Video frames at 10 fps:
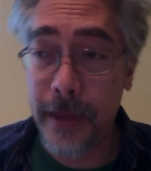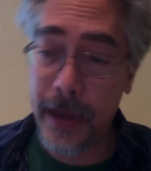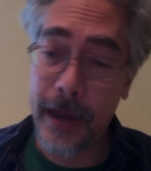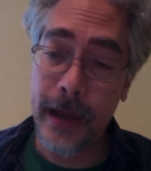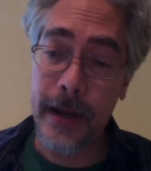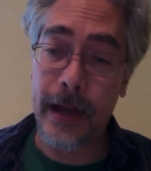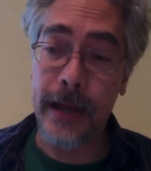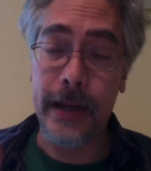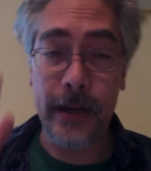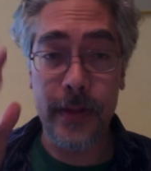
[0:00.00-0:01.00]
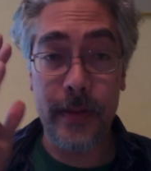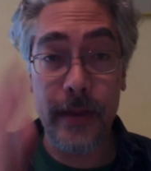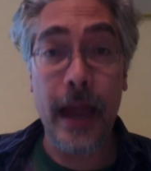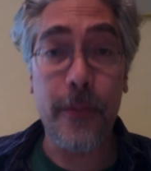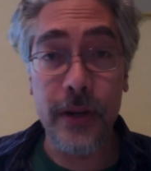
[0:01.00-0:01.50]
and I cut
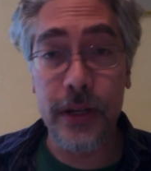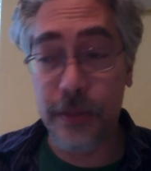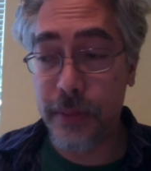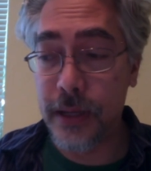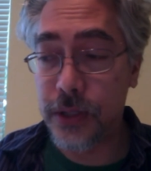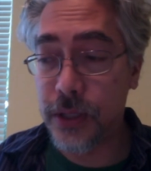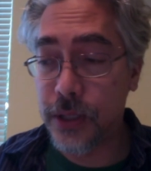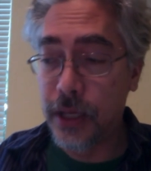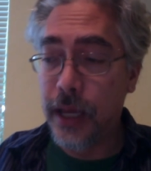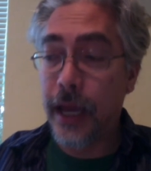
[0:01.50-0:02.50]
that one into pieces,